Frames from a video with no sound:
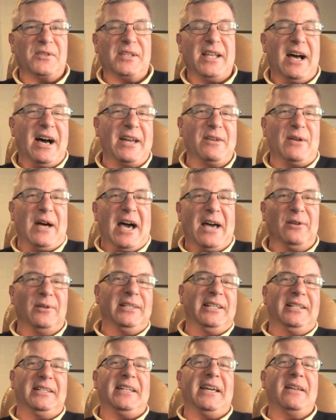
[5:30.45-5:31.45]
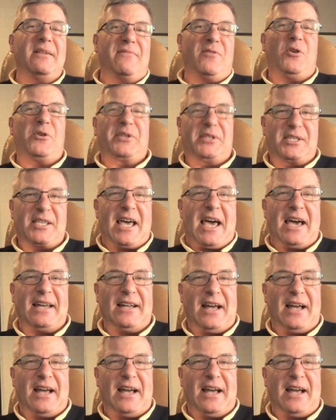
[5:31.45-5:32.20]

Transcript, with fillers: Now, I don't think Data Vault is that.